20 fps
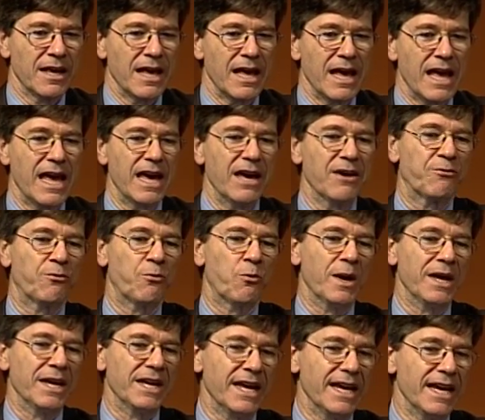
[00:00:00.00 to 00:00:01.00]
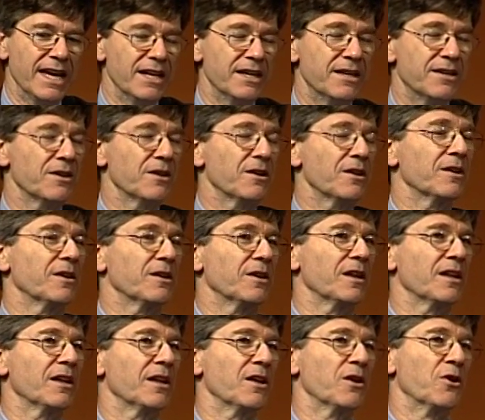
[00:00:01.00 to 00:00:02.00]
If we need,
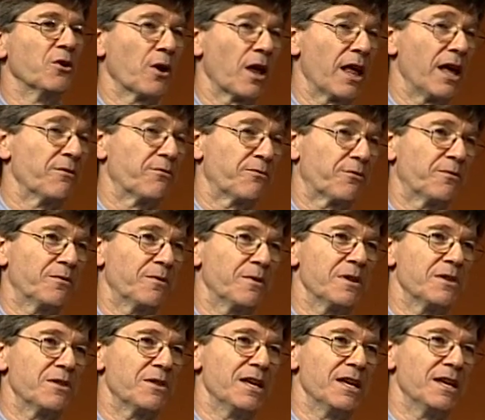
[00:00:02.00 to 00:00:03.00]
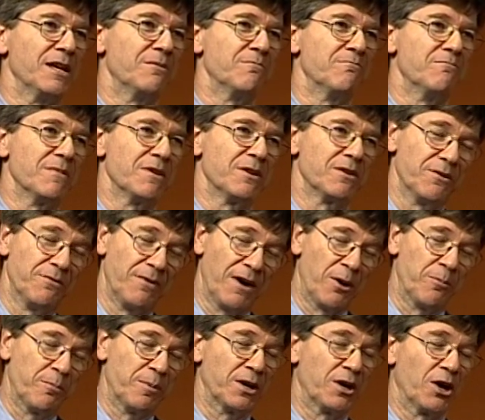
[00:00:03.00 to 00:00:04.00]
or if the
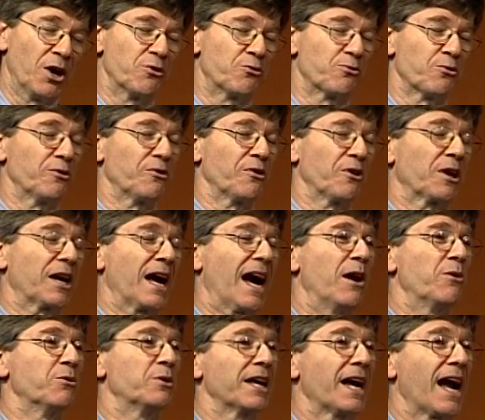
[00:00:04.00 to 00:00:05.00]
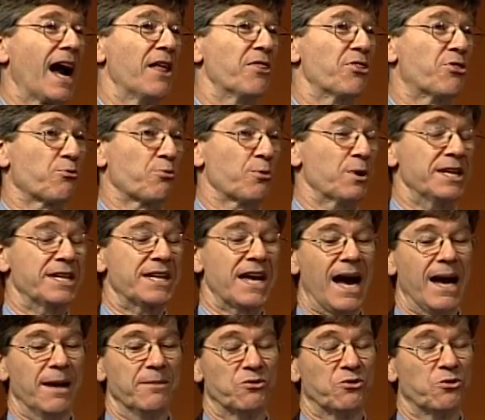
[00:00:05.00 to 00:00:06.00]
developing countries are counting on three
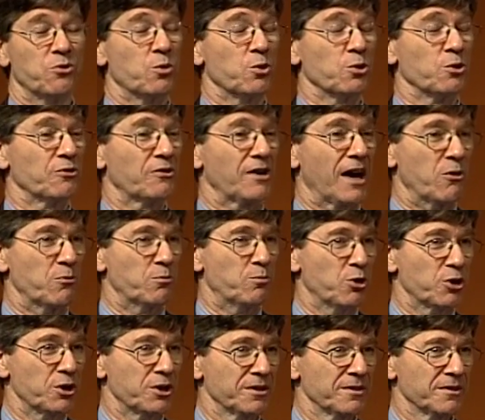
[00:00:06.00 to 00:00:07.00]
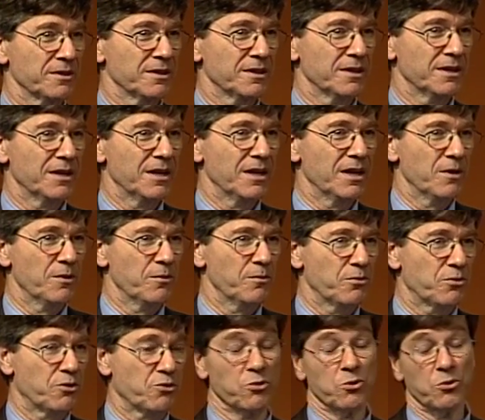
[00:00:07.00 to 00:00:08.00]
times the world's output
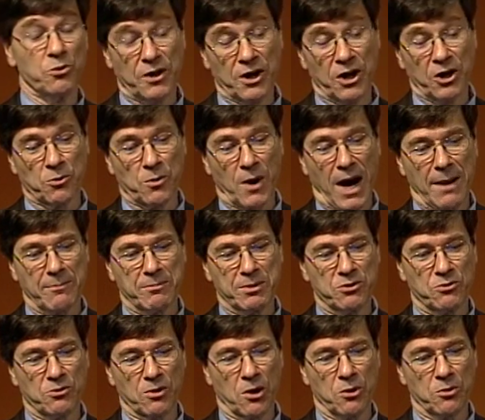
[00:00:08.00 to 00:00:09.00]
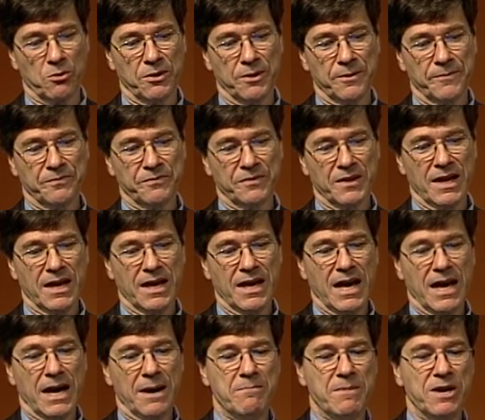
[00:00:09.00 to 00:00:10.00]
through their rapid growth,
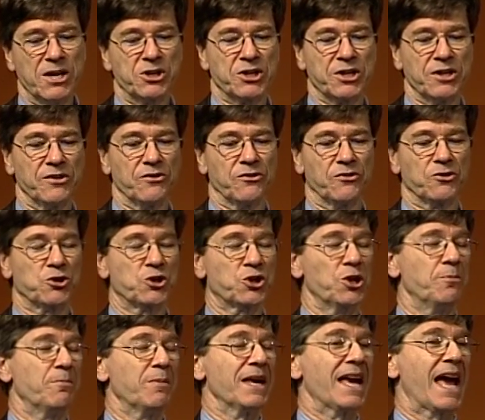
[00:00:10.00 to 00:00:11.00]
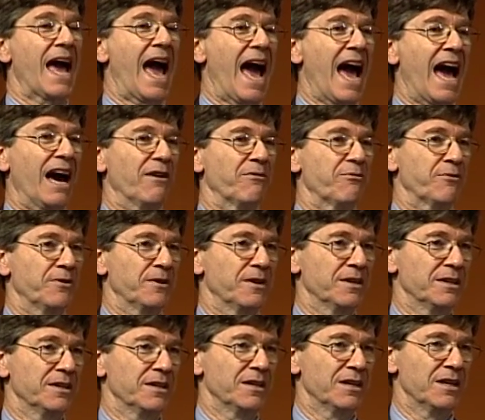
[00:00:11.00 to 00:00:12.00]
emissions should be half
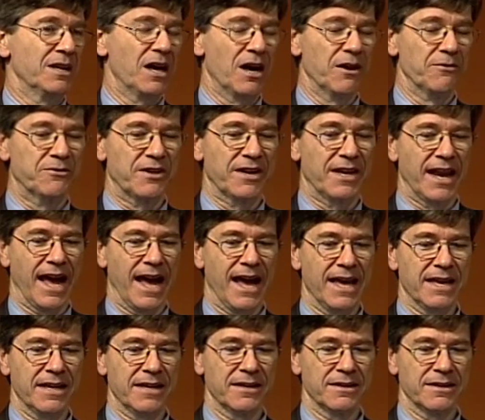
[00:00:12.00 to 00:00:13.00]
of today,